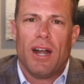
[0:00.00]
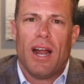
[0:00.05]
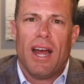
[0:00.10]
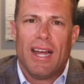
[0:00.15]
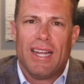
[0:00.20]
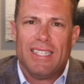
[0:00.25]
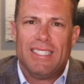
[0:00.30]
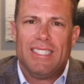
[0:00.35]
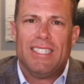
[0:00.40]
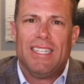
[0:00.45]

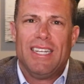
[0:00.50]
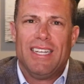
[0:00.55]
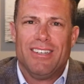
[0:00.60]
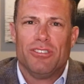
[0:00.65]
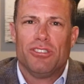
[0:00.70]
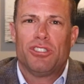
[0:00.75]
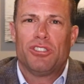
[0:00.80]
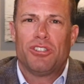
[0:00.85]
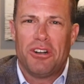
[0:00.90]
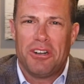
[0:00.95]
ideal
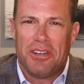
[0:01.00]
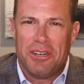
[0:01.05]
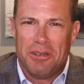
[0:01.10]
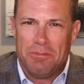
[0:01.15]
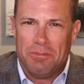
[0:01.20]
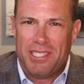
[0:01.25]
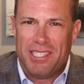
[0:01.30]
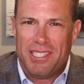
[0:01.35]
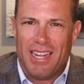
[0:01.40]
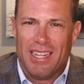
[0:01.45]

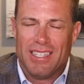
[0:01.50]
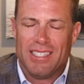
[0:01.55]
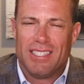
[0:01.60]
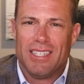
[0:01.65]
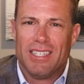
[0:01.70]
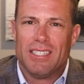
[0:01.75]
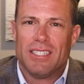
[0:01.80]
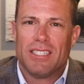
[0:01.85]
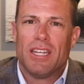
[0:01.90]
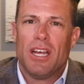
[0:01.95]

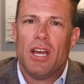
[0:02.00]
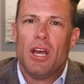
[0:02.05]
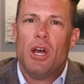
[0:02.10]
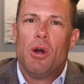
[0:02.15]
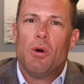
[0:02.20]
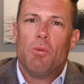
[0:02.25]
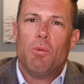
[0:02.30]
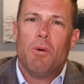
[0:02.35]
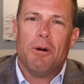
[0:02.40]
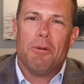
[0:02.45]
circumstances.
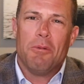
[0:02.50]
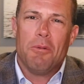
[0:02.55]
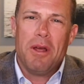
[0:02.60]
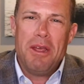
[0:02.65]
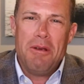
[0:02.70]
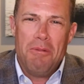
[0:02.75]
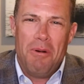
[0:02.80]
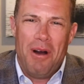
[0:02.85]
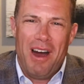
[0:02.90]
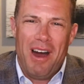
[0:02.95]
What
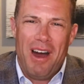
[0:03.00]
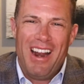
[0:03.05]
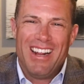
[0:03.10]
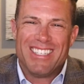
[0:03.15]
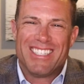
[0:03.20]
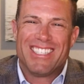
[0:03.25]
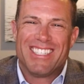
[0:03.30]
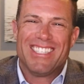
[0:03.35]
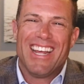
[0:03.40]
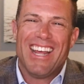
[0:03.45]
we want to
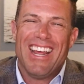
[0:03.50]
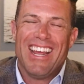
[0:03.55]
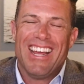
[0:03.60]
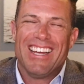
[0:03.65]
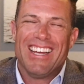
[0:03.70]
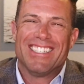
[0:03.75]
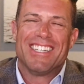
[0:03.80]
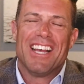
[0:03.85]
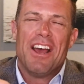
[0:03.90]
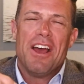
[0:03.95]
see
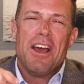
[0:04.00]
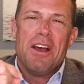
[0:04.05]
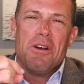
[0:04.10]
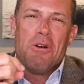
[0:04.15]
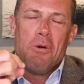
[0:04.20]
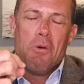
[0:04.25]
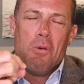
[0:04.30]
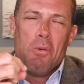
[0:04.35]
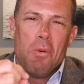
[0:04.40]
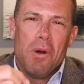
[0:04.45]
is,
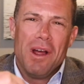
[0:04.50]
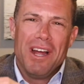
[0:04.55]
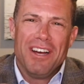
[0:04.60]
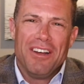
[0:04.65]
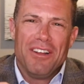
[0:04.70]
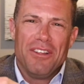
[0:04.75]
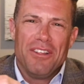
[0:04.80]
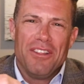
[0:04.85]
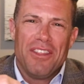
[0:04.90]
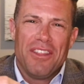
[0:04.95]

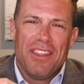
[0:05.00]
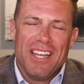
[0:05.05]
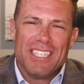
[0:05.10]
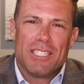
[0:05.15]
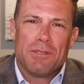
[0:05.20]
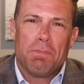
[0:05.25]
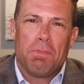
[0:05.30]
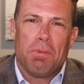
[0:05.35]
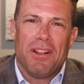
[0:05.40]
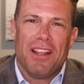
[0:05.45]
will
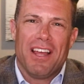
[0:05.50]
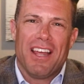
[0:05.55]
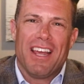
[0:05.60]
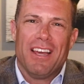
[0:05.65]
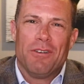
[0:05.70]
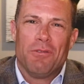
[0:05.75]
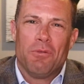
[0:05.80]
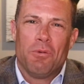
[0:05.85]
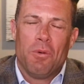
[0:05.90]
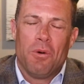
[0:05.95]
this
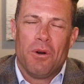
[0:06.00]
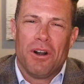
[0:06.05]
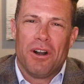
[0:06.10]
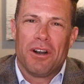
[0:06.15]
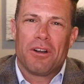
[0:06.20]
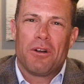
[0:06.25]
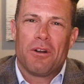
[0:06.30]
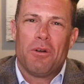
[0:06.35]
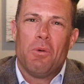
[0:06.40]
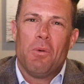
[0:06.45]
plan
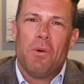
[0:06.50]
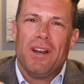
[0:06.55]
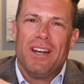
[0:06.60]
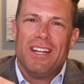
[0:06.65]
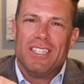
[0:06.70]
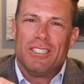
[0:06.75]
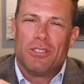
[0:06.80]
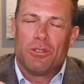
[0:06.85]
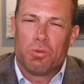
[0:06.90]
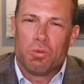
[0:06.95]
work when
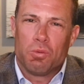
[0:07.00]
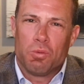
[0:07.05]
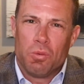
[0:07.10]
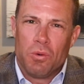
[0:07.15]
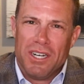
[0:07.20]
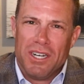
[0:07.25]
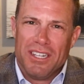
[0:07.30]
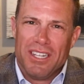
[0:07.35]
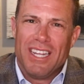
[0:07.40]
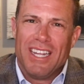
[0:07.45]
it
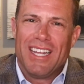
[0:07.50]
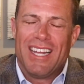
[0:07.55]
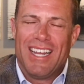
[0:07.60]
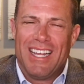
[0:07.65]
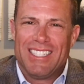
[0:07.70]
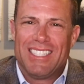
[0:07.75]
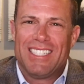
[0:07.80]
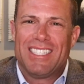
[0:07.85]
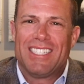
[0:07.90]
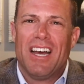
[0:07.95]
really
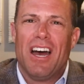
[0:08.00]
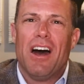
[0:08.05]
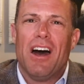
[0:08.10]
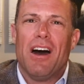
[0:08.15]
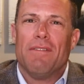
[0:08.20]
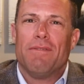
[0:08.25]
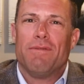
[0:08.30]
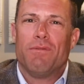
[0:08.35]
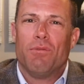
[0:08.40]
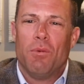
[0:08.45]
gets
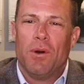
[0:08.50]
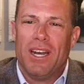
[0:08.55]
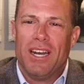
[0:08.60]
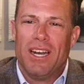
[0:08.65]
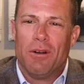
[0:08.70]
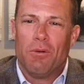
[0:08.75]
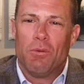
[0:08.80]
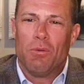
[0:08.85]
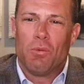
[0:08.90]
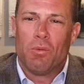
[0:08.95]
tough, when
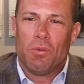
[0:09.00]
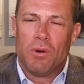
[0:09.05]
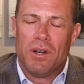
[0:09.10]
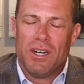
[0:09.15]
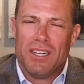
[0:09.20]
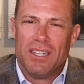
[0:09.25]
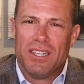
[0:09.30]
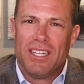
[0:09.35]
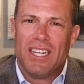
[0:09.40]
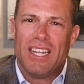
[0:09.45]
it
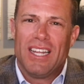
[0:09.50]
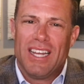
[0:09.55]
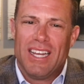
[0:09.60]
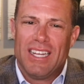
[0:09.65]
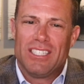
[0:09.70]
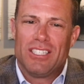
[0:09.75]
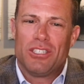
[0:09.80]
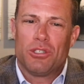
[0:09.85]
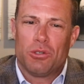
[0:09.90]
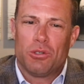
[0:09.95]
really gets
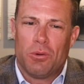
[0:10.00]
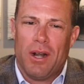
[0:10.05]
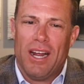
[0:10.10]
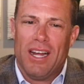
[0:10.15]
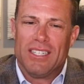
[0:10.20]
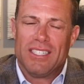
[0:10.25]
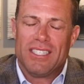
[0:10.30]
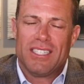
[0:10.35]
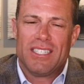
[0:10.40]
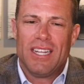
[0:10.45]

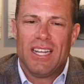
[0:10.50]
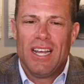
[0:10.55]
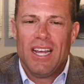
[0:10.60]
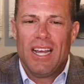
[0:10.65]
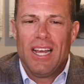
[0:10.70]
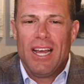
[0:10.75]
stressed?